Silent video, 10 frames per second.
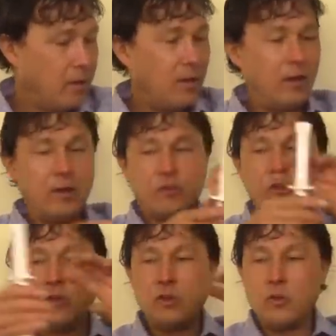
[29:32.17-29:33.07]
In
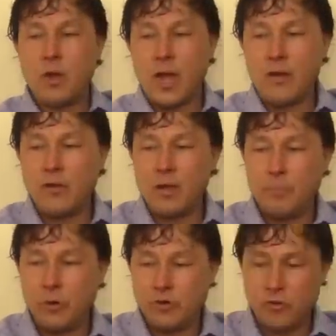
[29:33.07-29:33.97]
addition, you have a
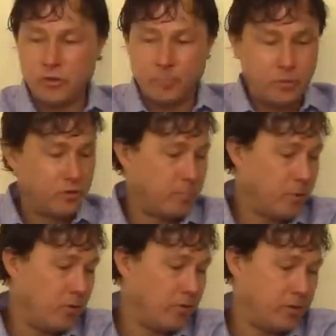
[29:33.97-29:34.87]
pusher to push the
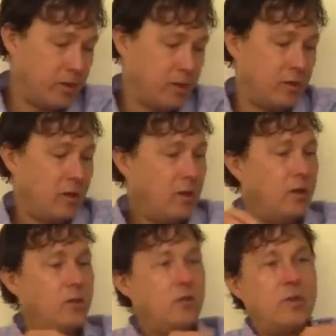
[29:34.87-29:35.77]
produce in.
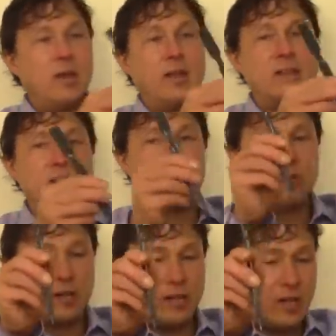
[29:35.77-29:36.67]
You get a
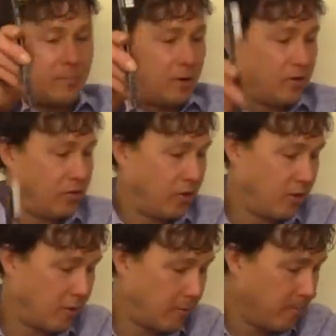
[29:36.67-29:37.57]
standard cleaning brush
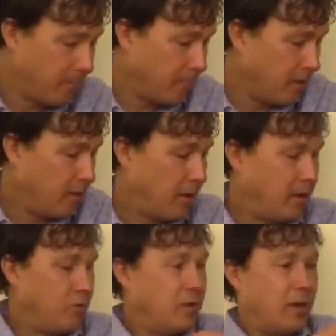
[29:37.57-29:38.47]
here,
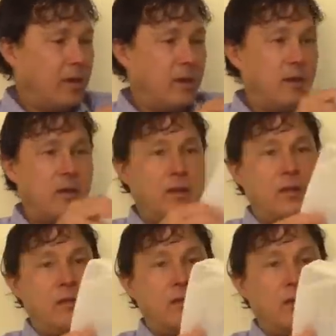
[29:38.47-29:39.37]
and you get
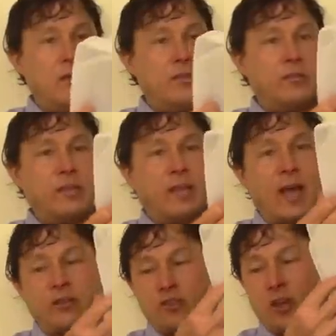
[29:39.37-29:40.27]
a uh, the
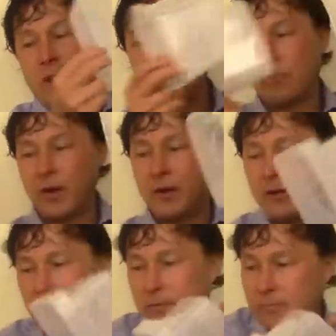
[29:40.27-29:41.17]
catch cups right
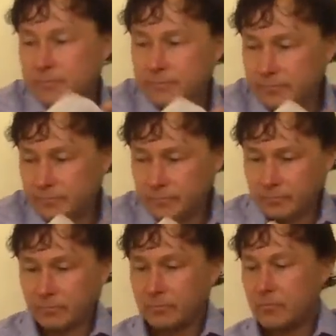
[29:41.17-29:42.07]
here
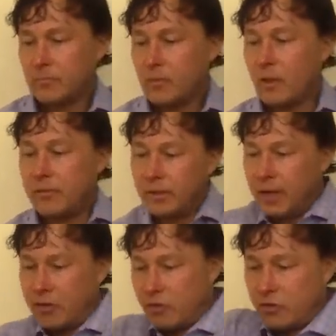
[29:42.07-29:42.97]
to
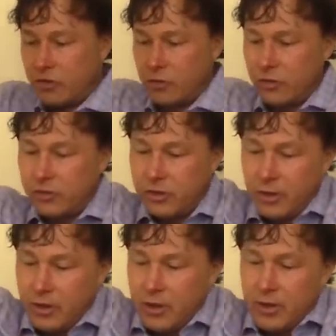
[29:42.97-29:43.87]
catch your juice
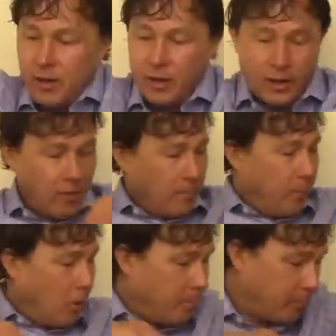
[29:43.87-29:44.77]
and the
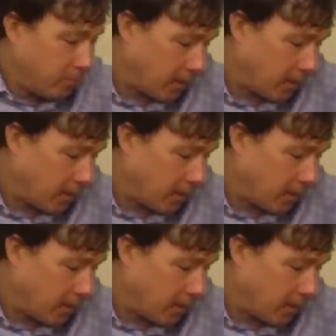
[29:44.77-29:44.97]
pulp.